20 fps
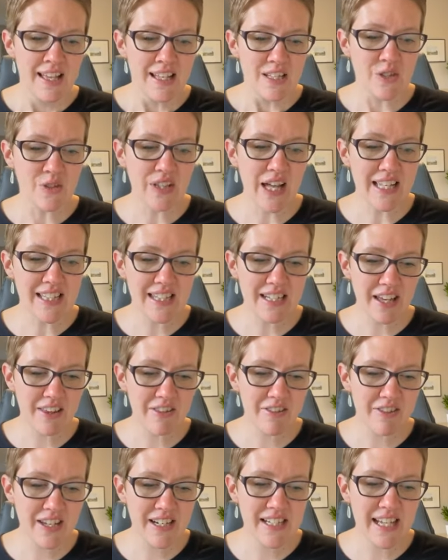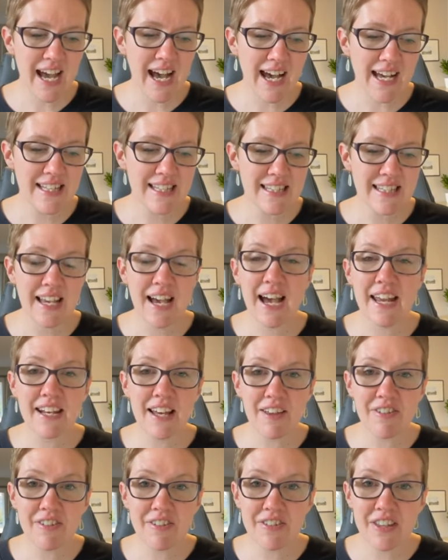So that's another thing to ask.
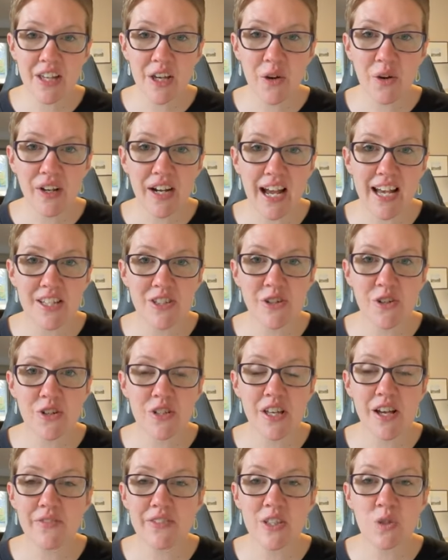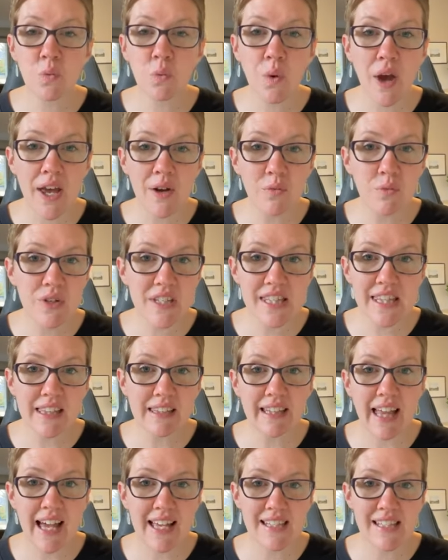Another thing you can ask yourself is, when was the
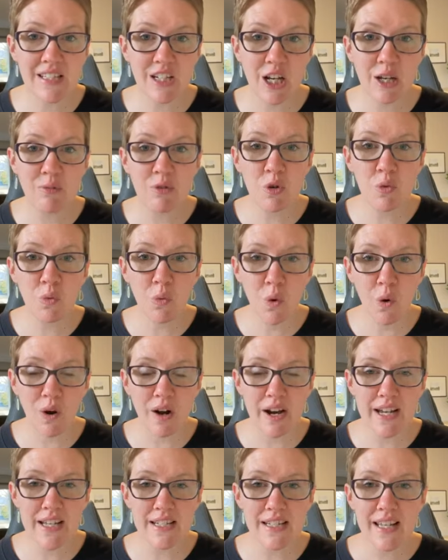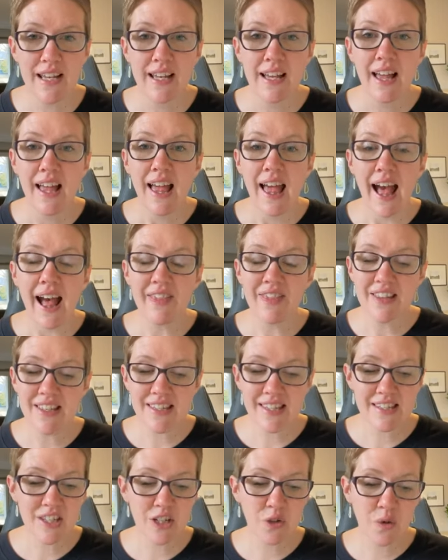last time you wore it? And this
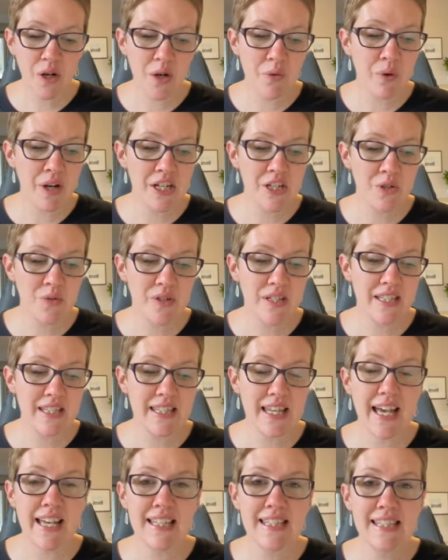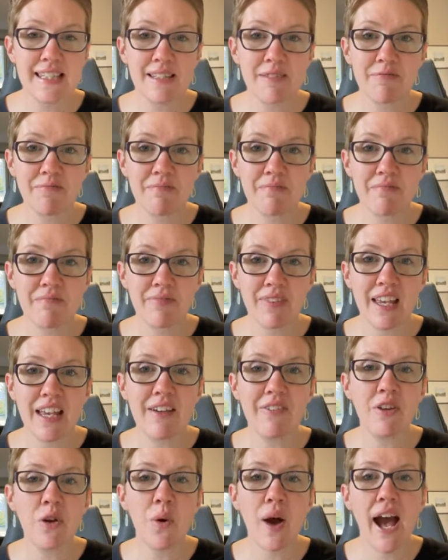is a great way to assess
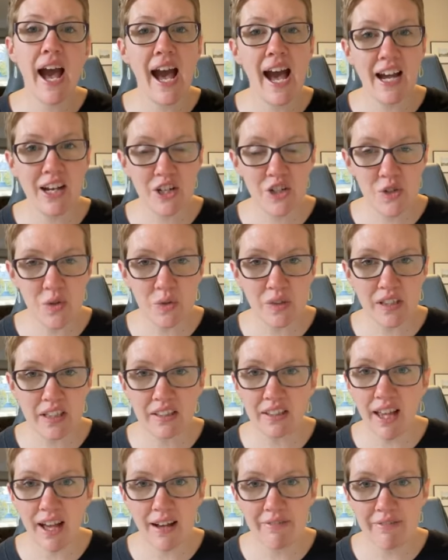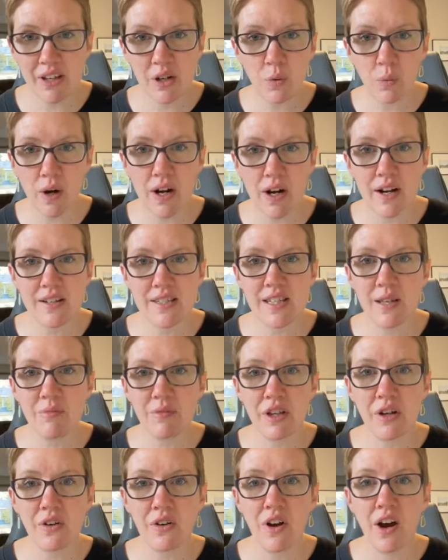if you actually love and wear
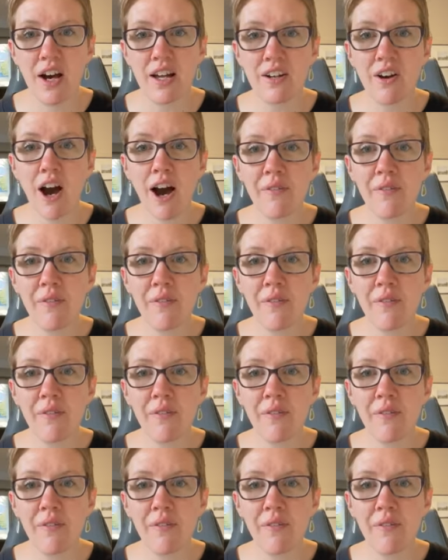something or not.